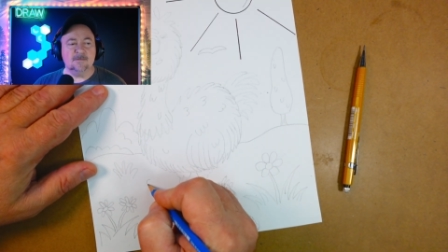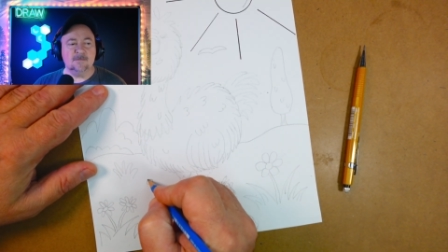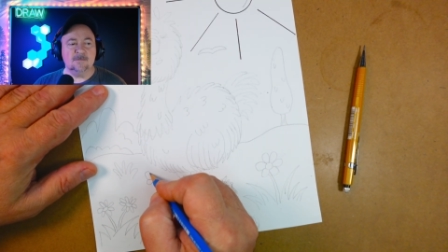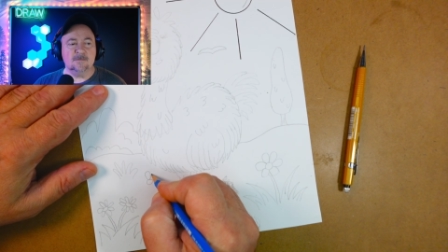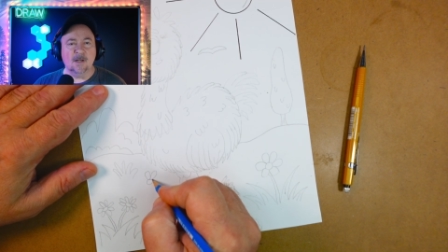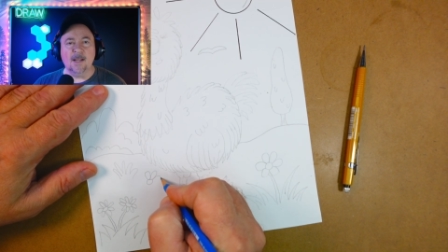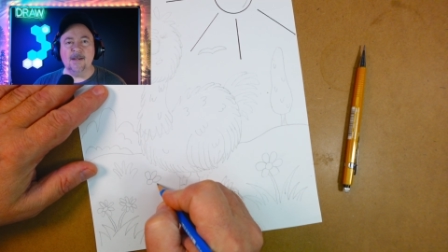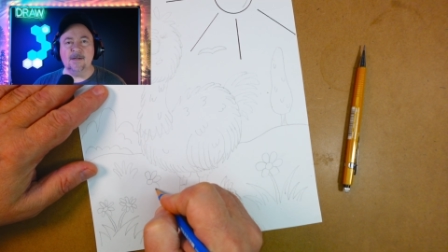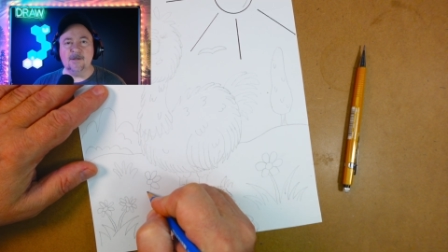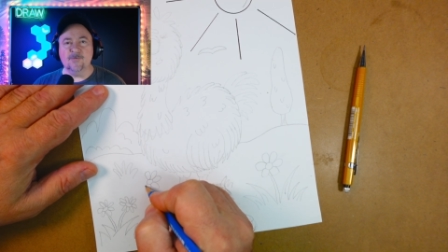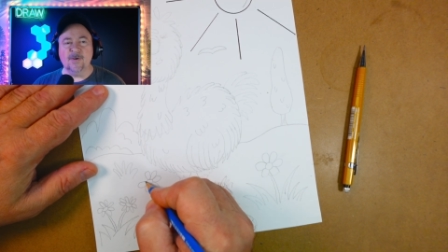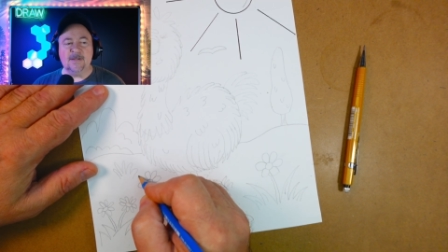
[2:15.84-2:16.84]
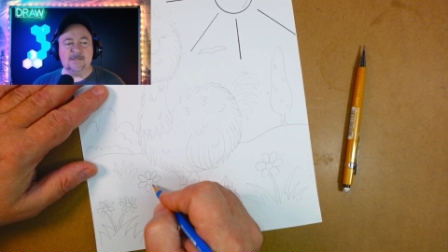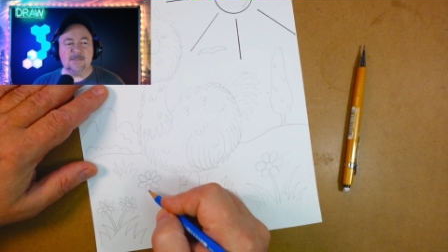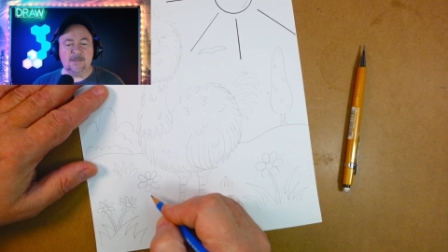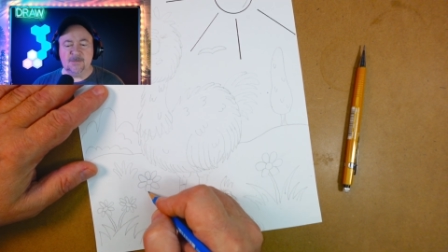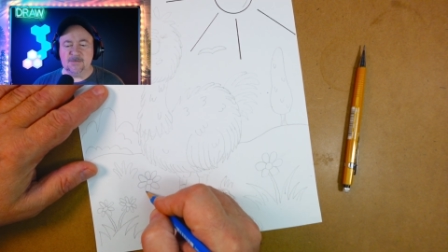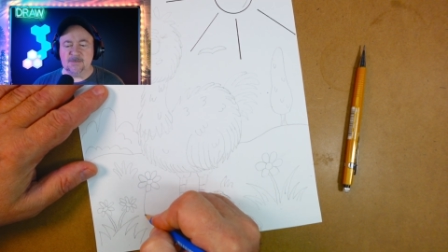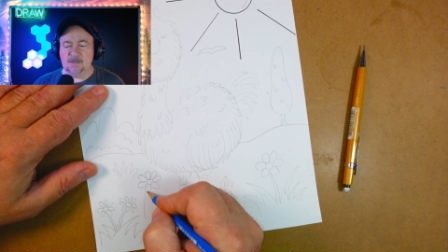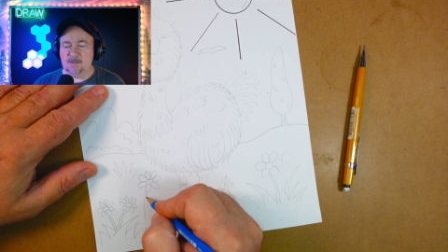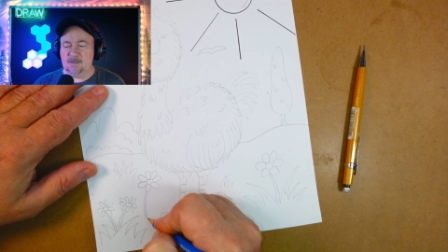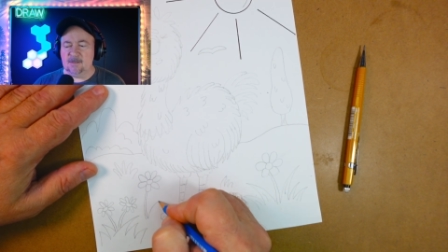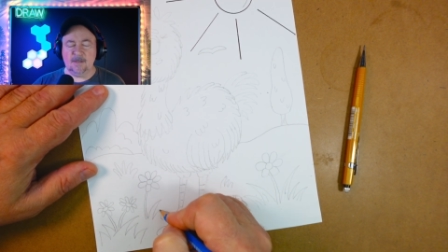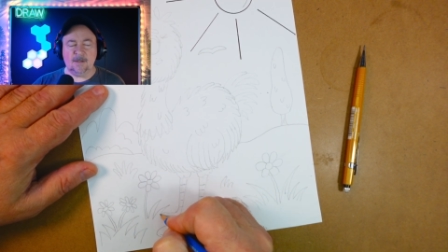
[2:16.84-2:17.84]
Light and erase. I use a
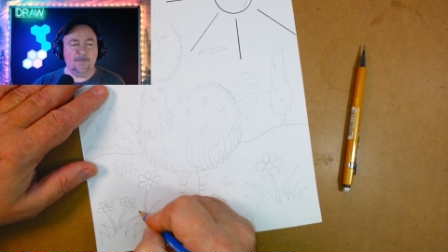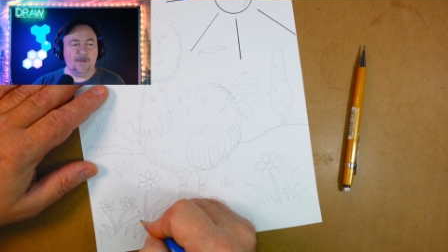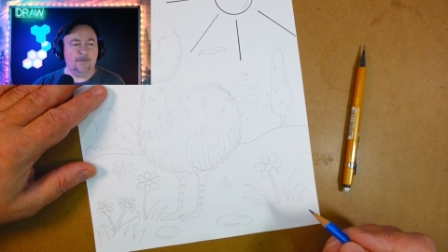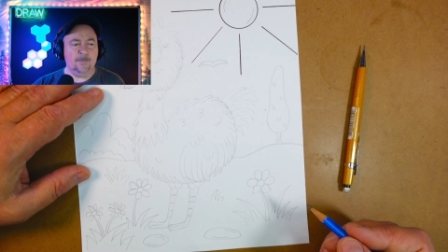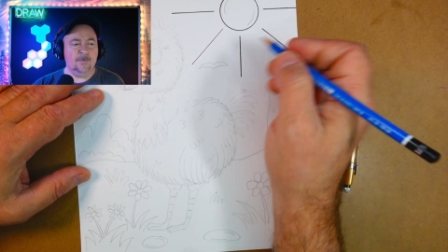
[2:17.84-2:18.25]
thick paper.